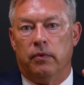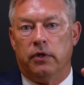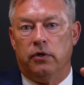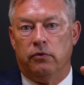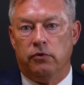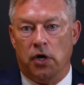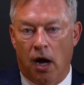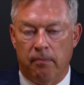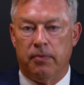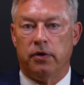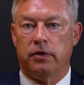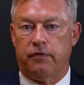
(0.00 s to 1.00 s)
you
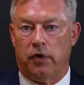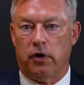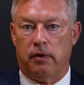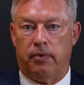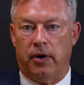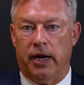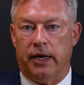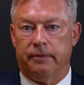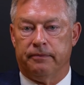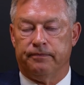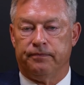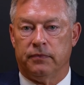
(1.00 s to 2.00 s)
number the vertebrae,
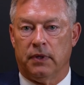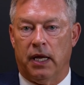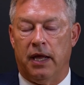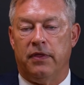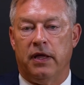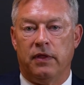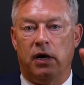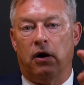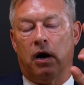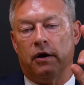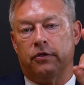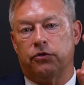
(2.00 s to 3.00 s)
and then there
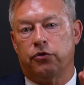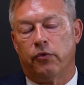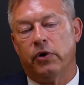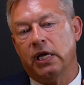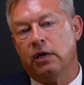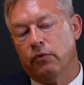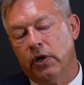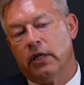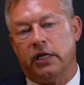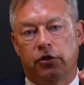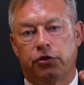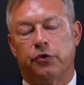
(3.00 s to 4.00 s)
are
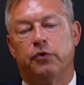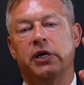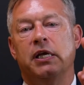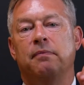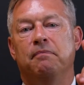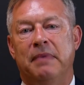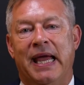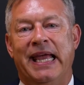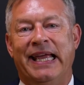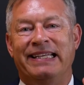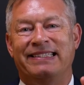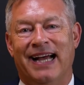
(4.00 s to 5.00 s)
three
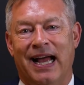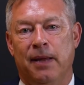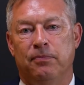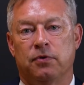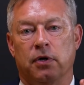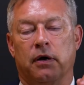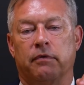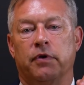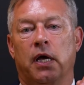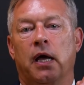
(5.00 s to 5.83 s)
main types of